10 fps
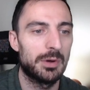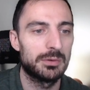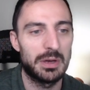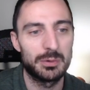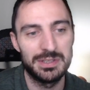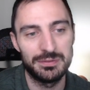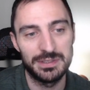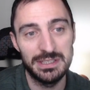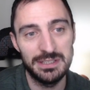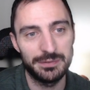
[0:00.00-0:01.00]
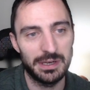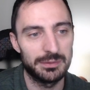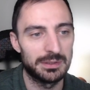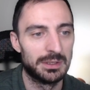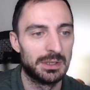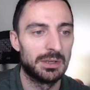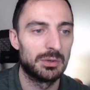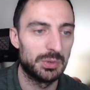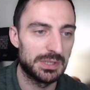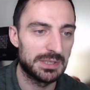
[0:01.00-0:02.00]
Now, if e5, then
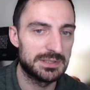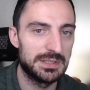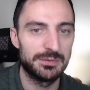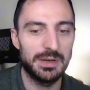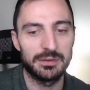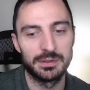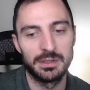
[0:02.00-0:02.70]
queen takes d5.